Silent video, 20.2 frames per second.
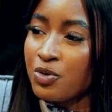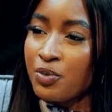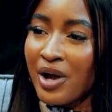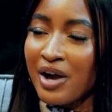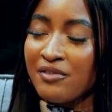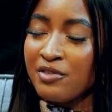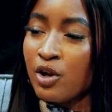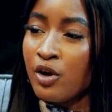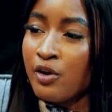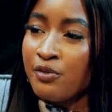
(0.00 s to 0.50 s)
We
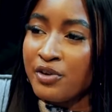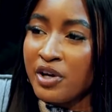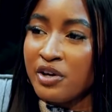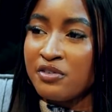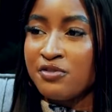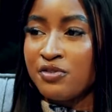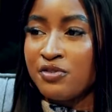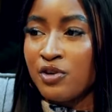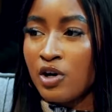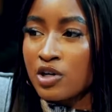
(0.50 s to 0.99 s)
have a lot of
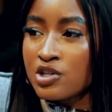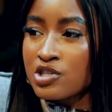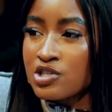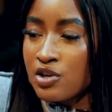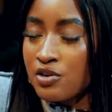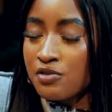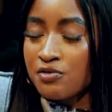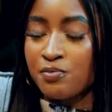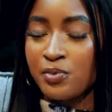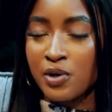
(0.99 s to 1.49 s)
influx
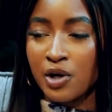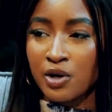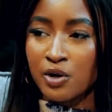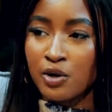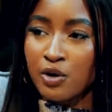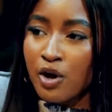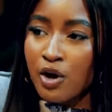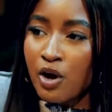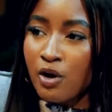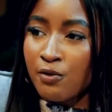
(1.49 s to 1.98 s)
of,
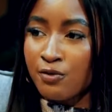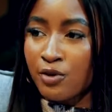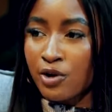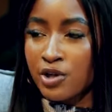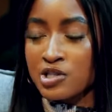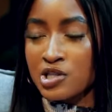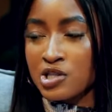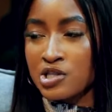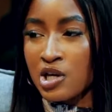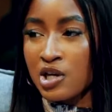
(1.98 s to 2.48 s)
uh, of
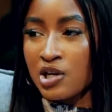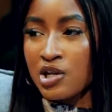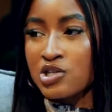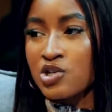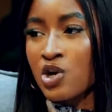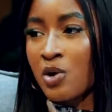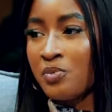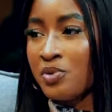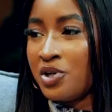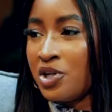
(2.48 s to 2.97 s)
entertainers
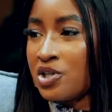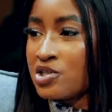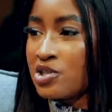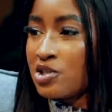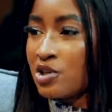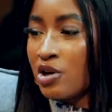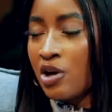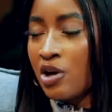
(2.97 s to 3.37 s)
coming into the